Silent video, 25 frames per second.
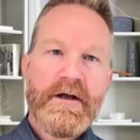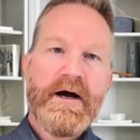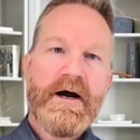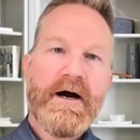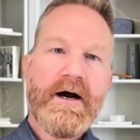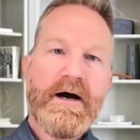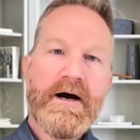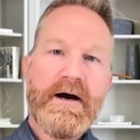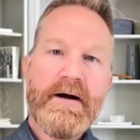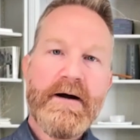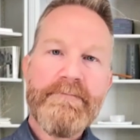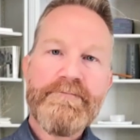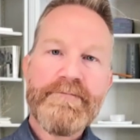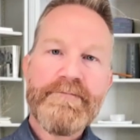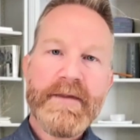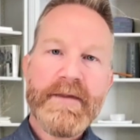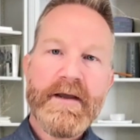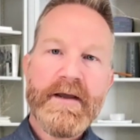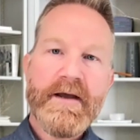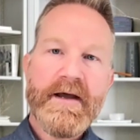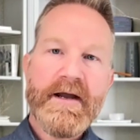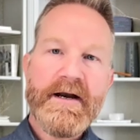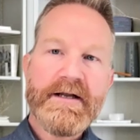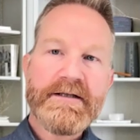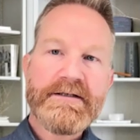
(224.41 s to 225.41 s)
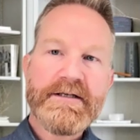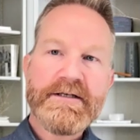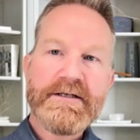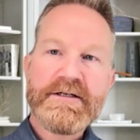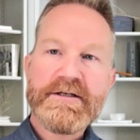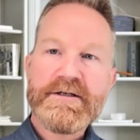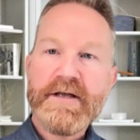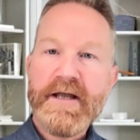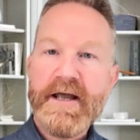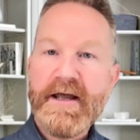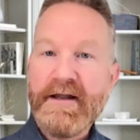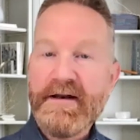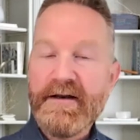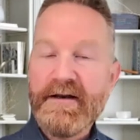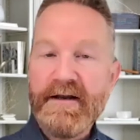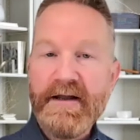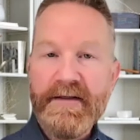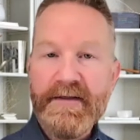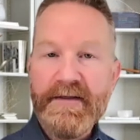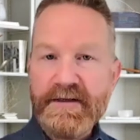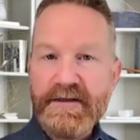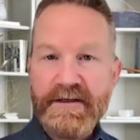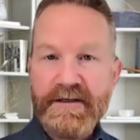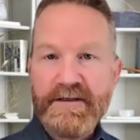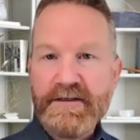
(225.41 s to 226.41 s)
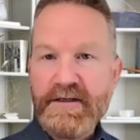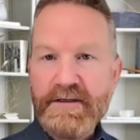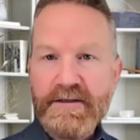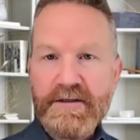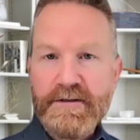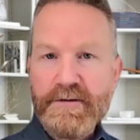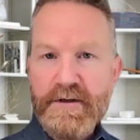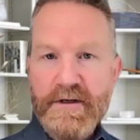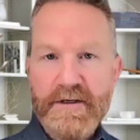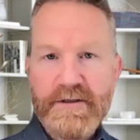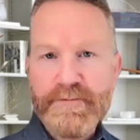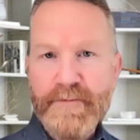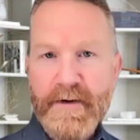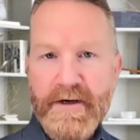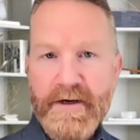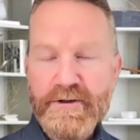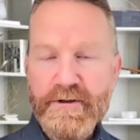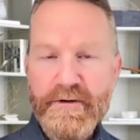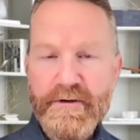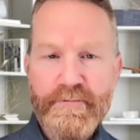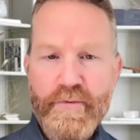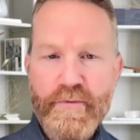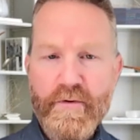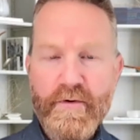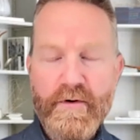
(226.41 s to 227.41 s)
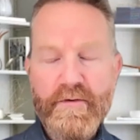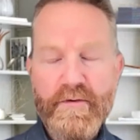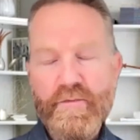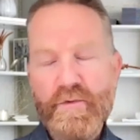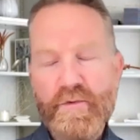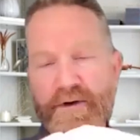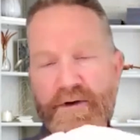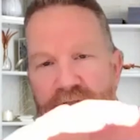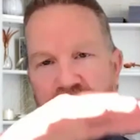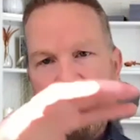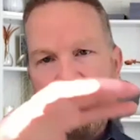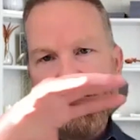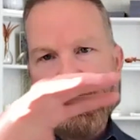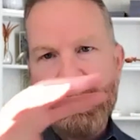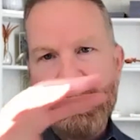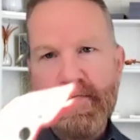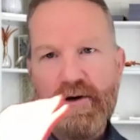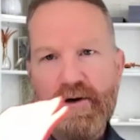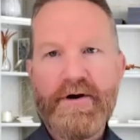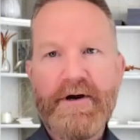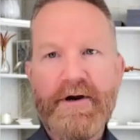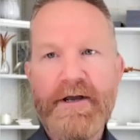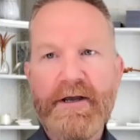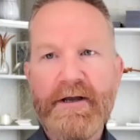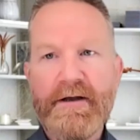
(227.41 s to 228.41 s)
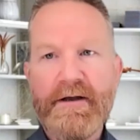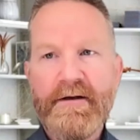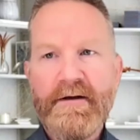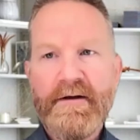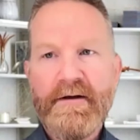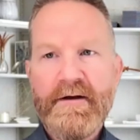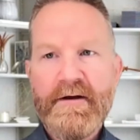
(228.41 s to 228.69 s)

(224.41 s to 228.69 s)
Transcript: and this is especially important when securing